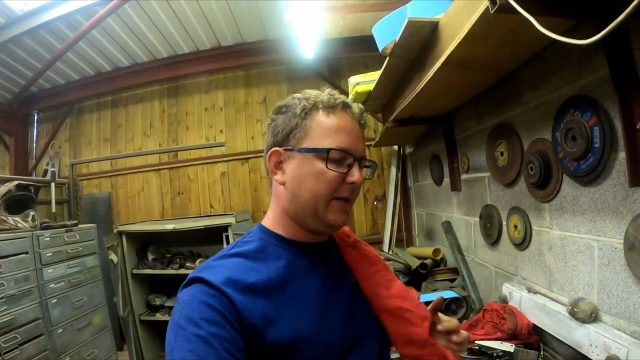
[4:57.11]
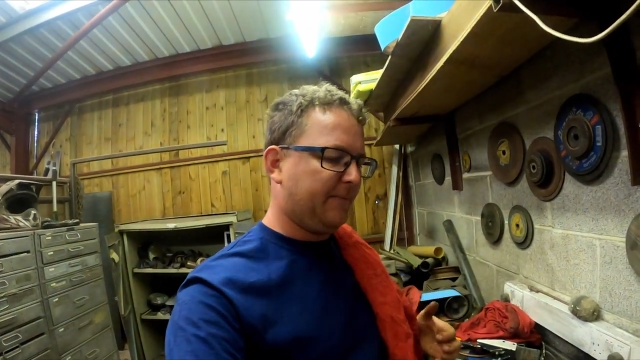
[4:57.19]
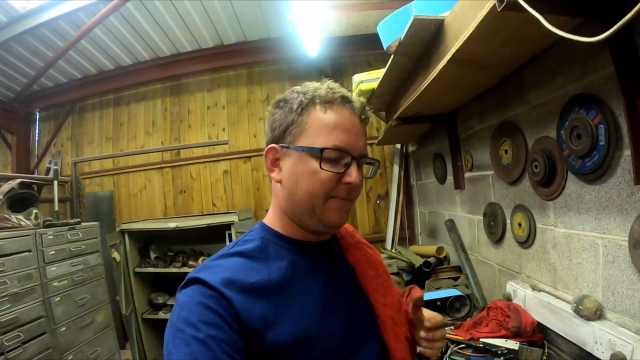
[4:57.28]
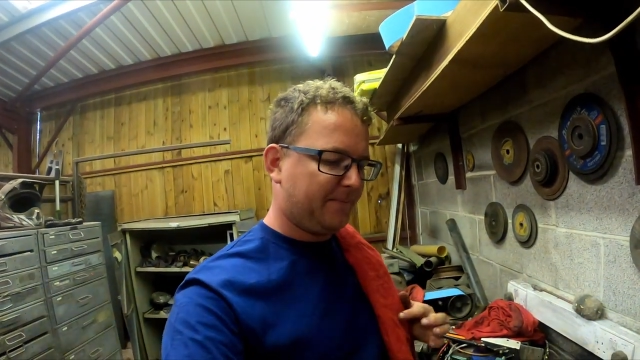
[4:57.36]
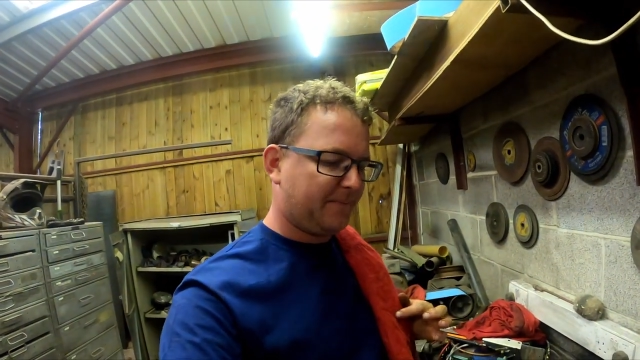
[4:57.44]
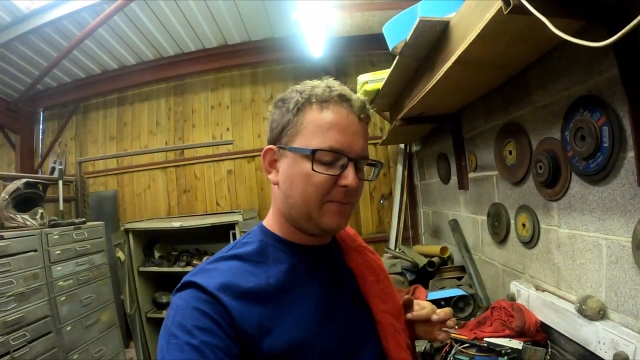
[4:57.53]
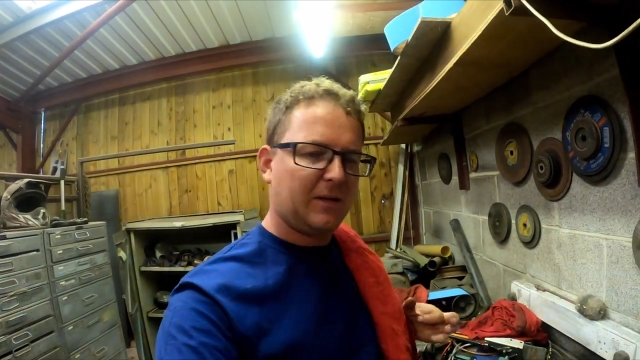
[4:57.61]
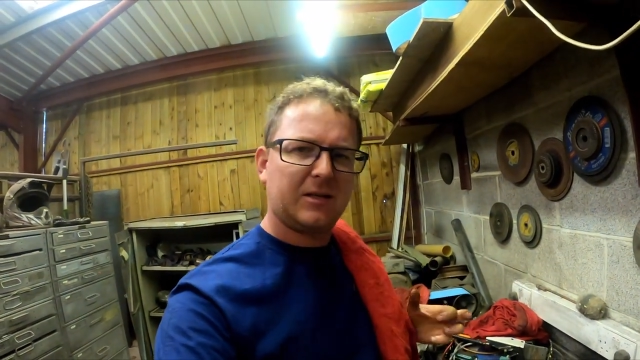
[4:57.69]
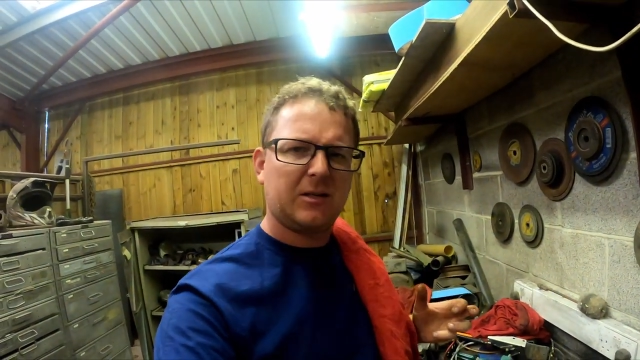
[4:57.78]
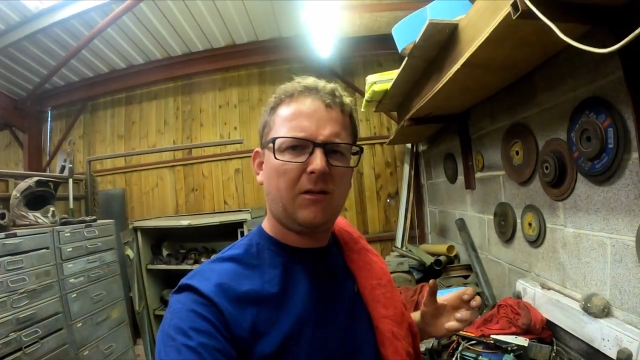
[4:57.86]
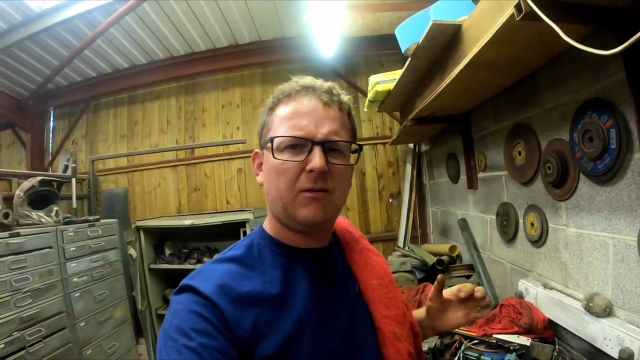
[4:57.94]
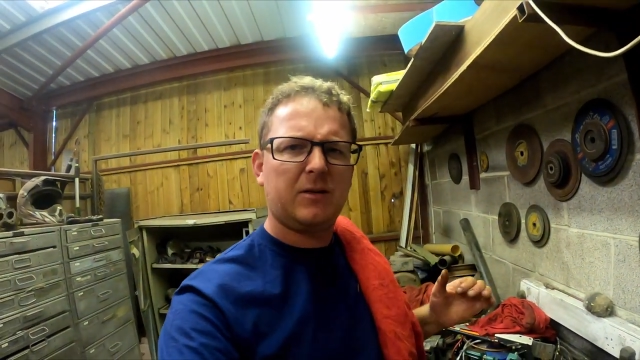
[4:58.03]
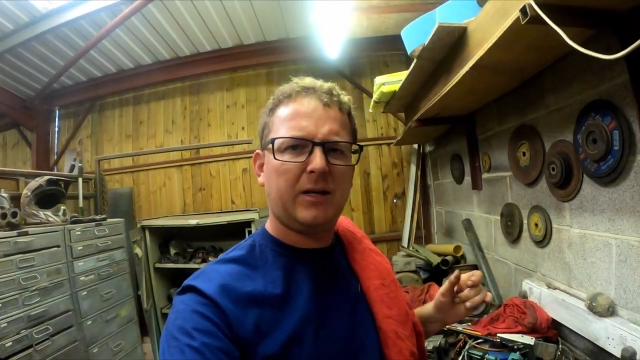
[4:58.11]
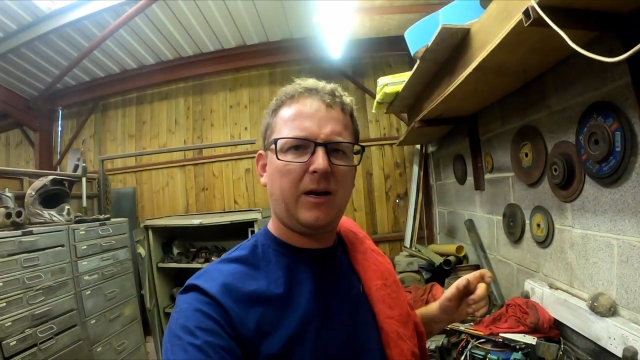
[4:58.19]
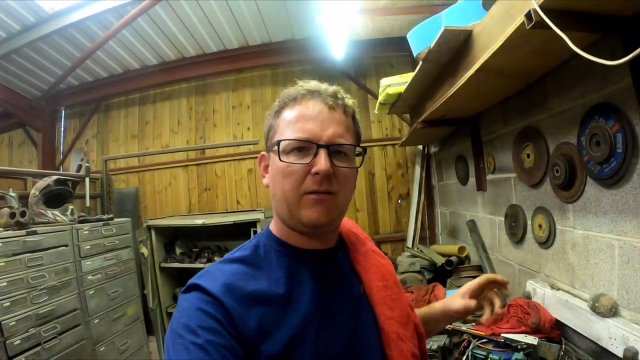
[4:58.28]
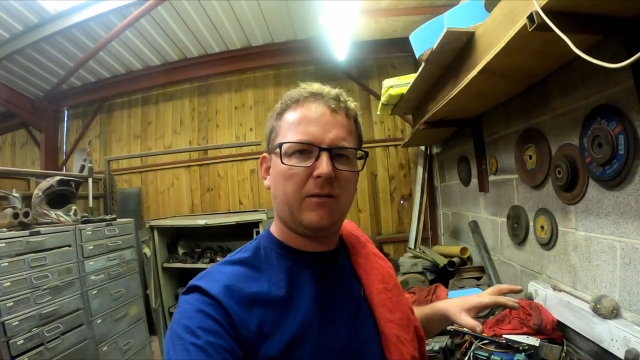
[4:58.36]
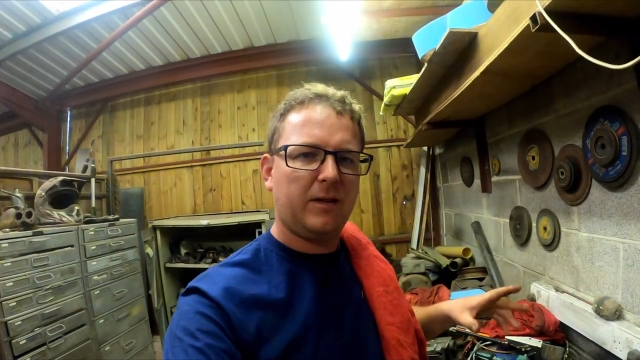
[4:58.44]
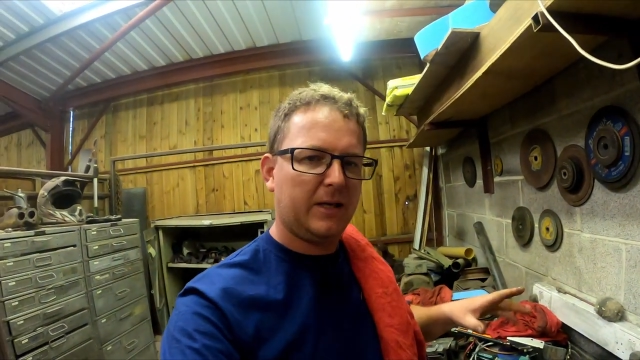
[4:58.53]
in. It's a lot
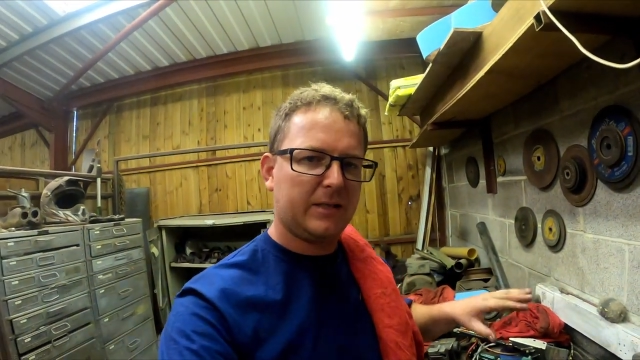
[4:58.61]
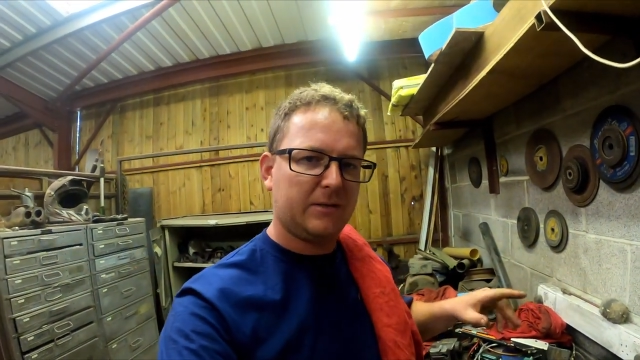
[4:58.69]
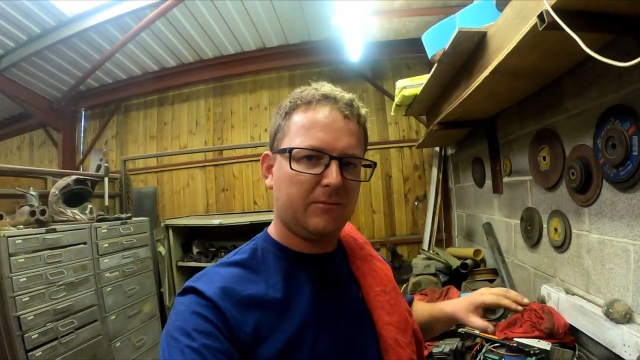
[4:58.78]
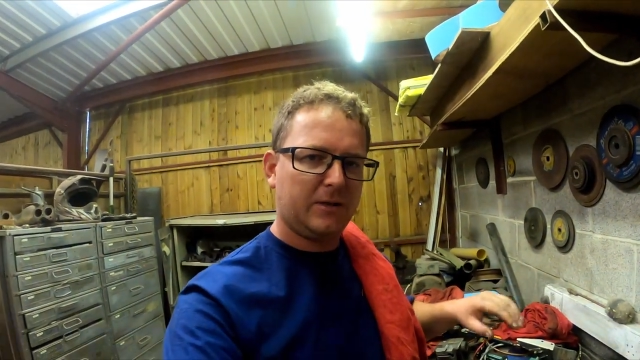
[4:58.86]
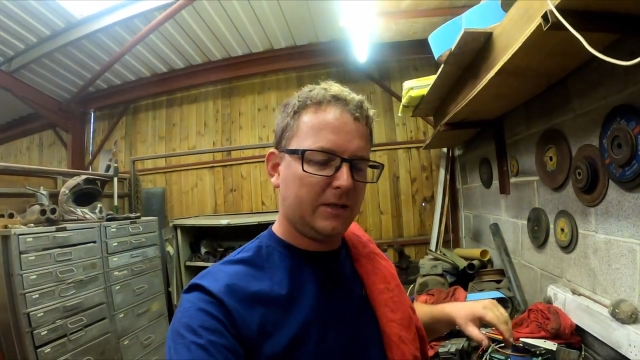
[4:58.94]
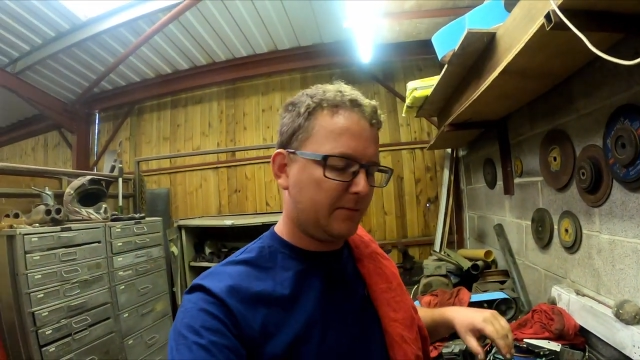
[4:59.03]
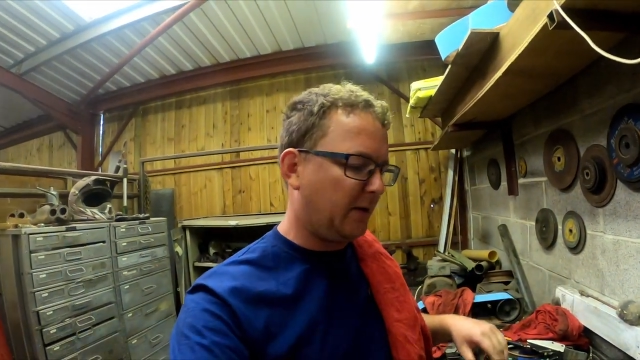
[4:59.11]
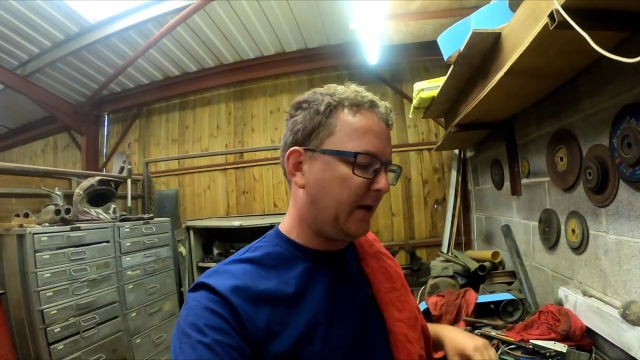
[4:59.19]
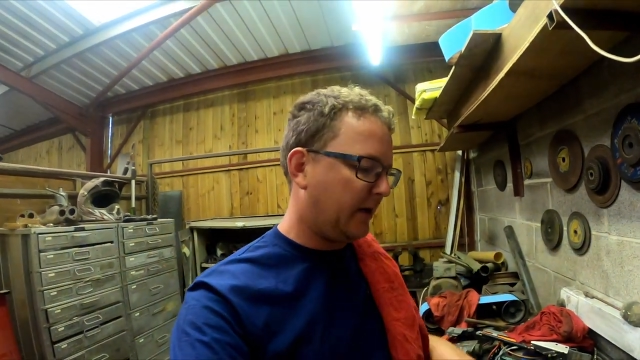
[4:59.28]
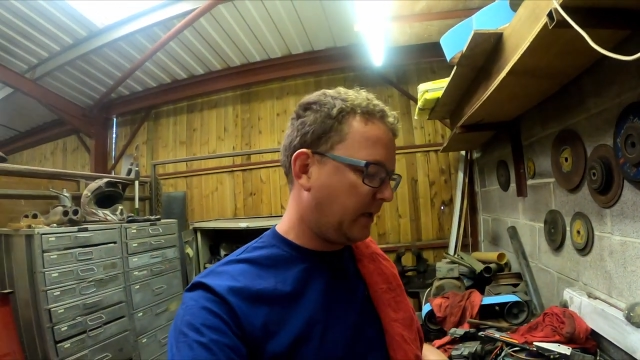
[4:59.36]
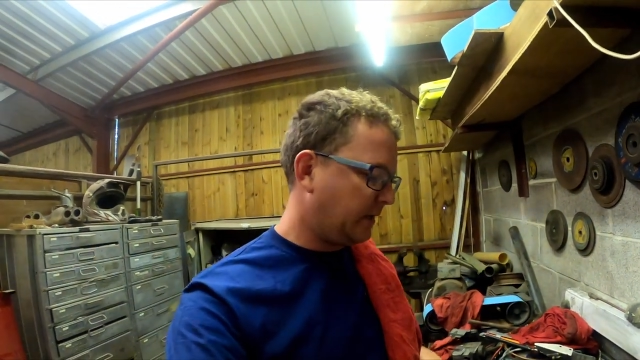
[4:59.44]
tighter on this than what it is my